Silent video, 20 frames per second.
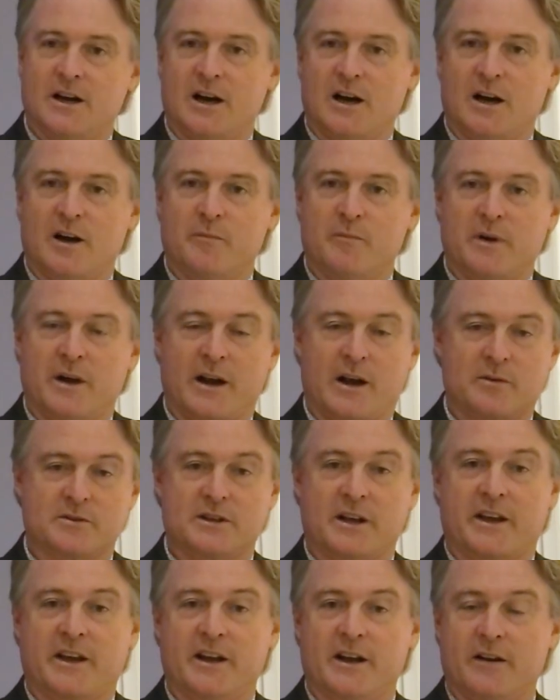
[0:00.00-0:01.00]
And I was
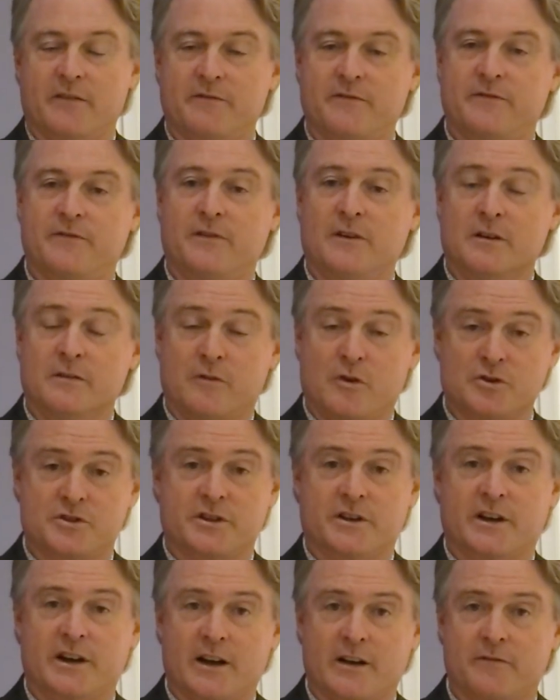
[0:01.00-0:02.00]

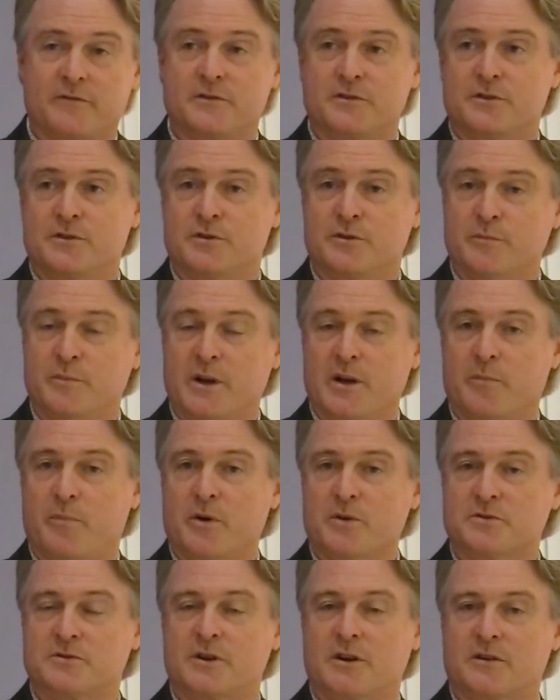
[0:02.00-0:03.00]
fortunate enough to be a
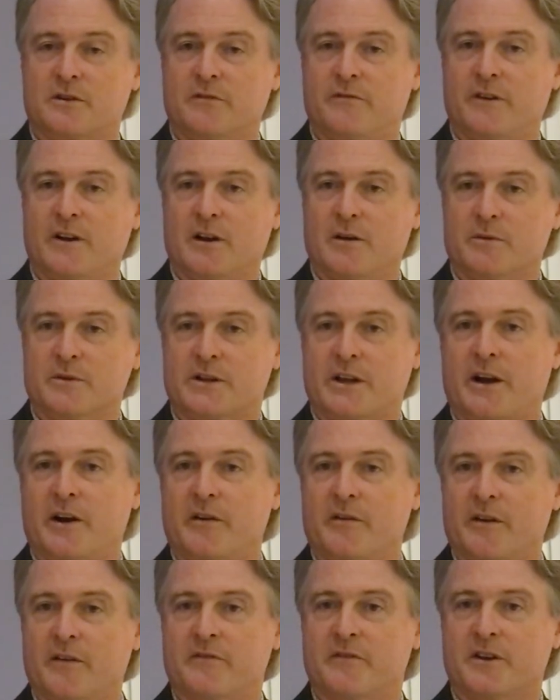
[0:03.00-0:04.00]
postdoctoral fellow with Gary
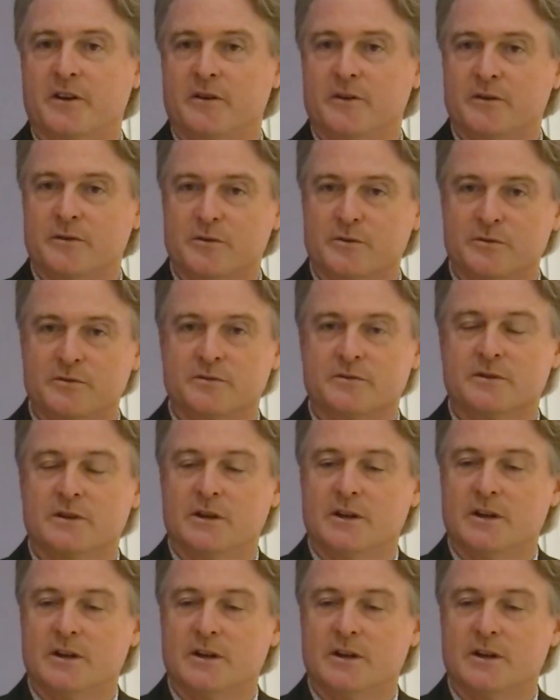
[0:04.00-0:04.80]
Ruvkin, who